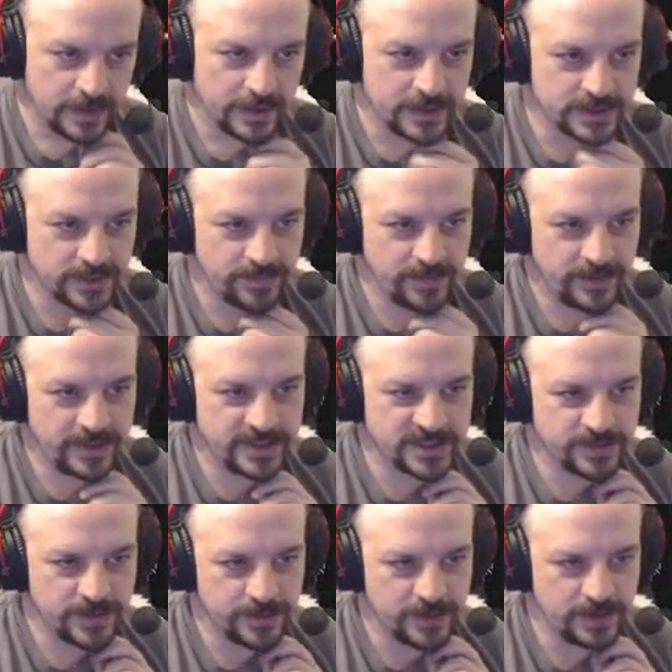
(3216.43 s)
because I really just
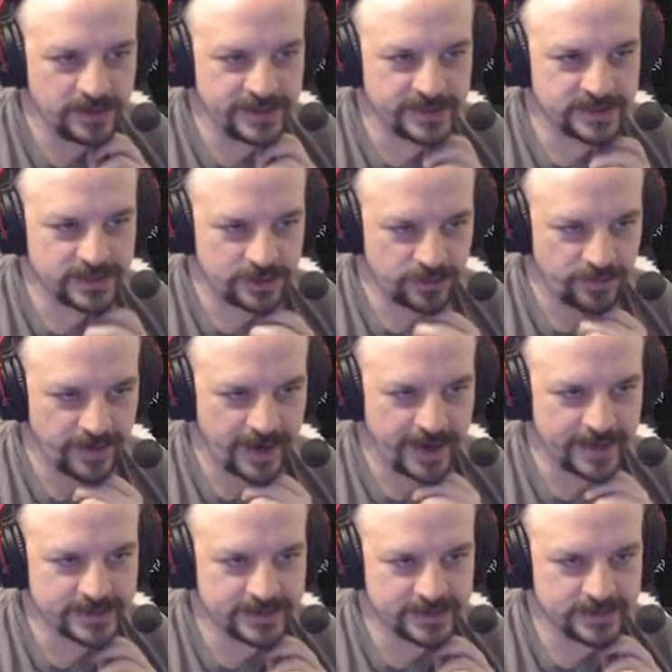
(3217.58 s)
want to be able to list the
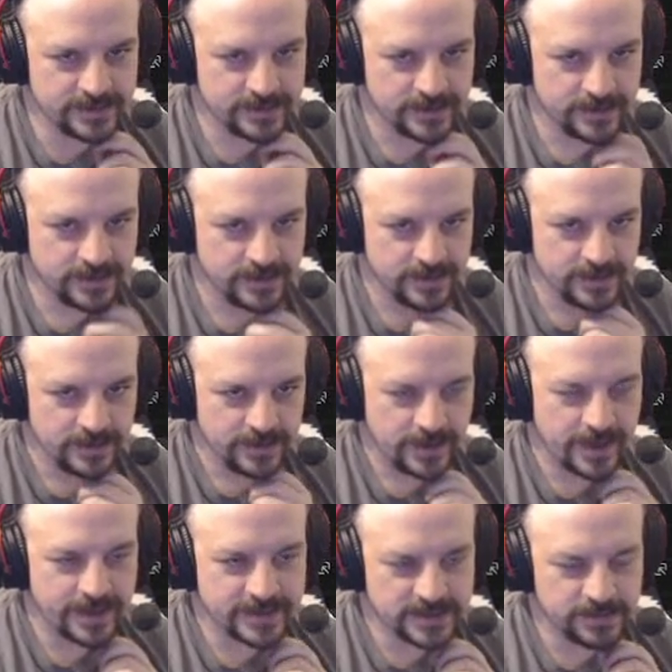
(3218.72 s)
tracks.
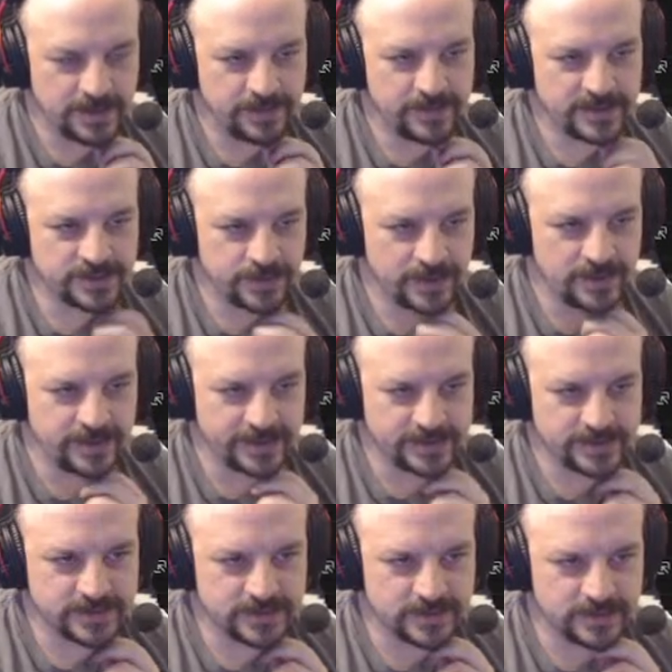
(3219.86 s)
Yeah, so maybe we just want to
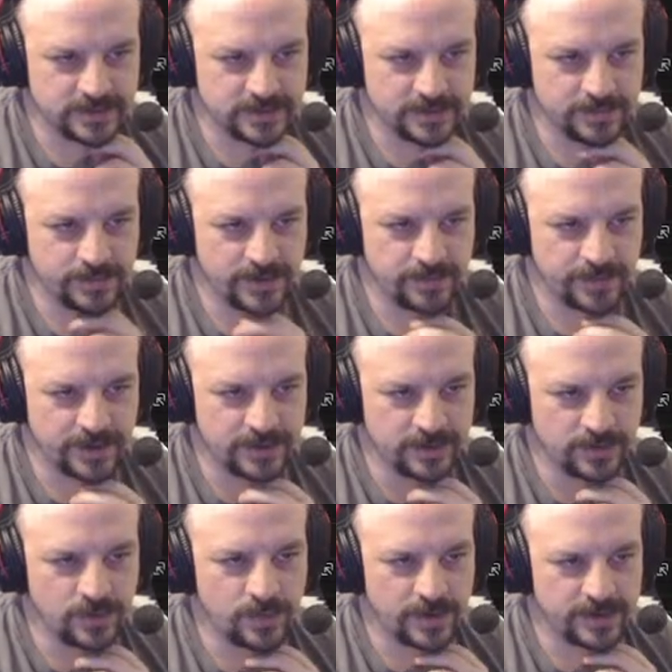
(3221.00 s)
list, but I
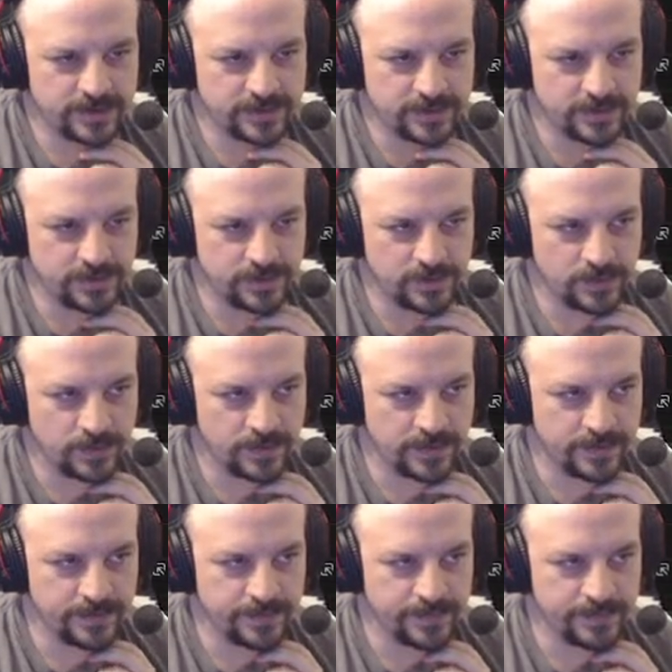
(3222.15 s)
do want
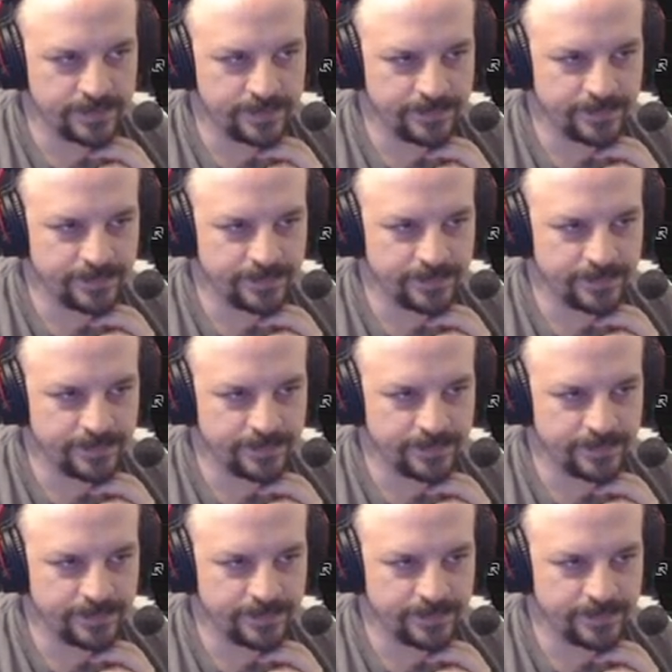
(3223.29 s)
to.